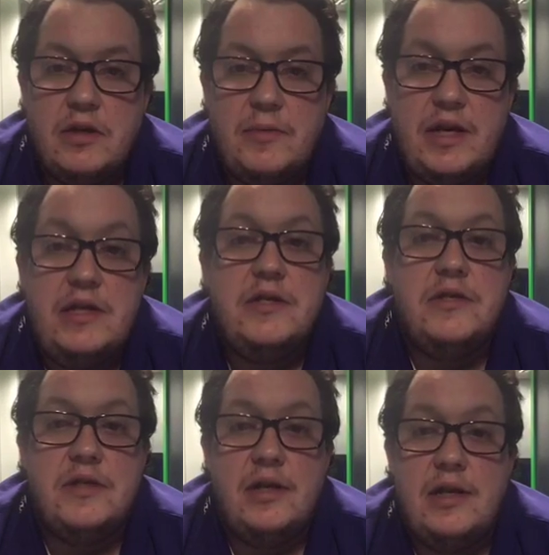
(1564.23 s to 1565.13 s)
accommodations
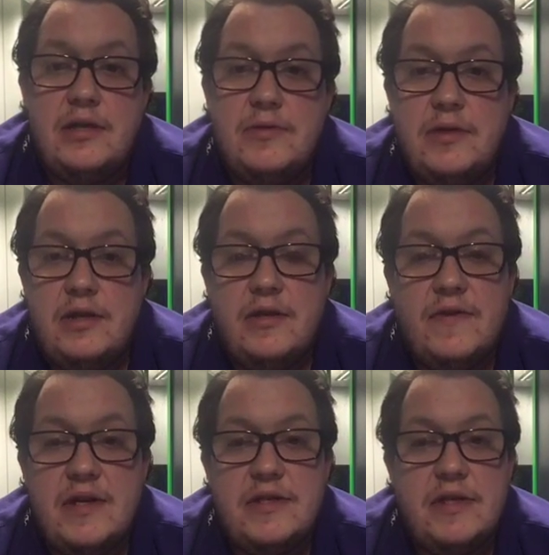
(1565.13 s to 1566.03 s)
that are linked with the
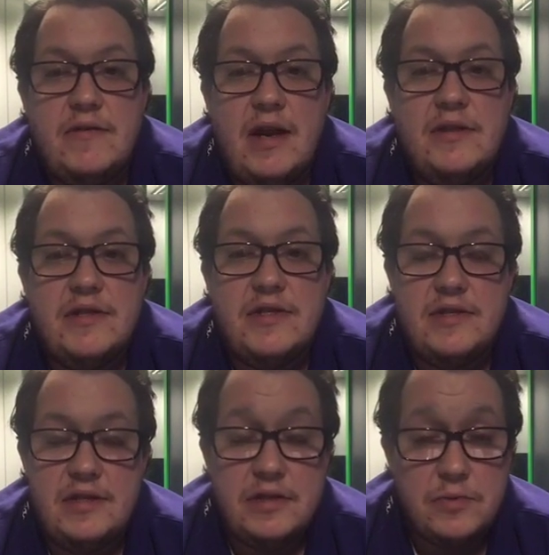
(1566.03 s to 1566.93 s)
university around the
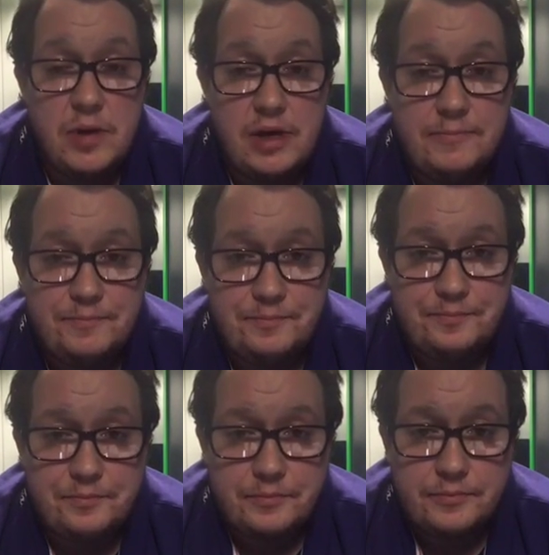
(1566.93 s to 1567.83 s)
city as well,
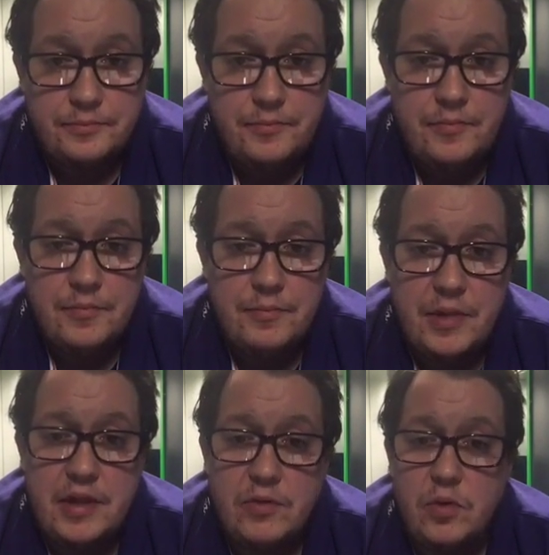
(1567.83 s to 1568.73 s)

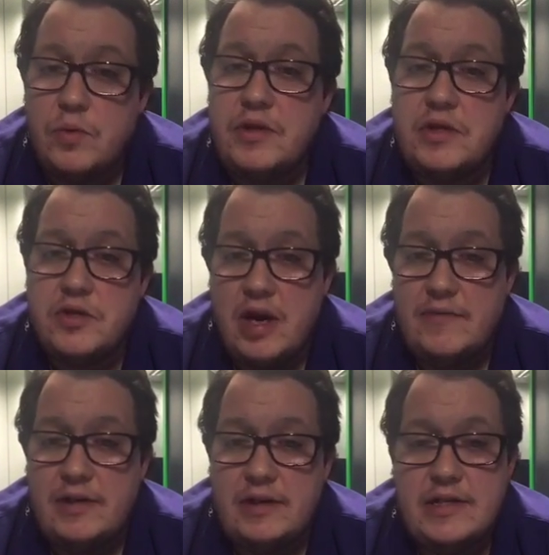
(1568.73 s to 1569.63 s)
but they're all within
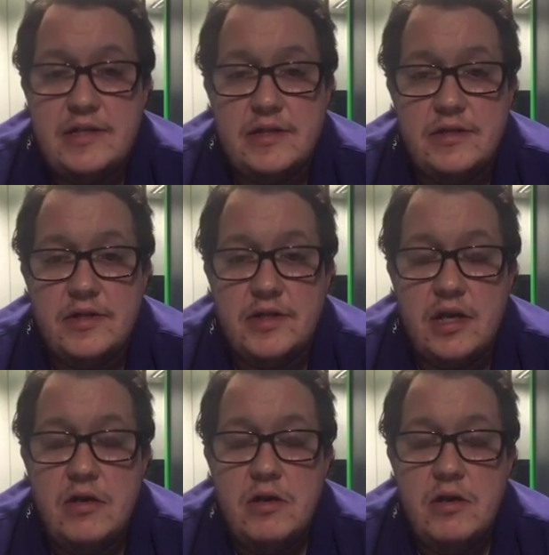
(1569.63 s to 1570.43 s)
travelling distance. So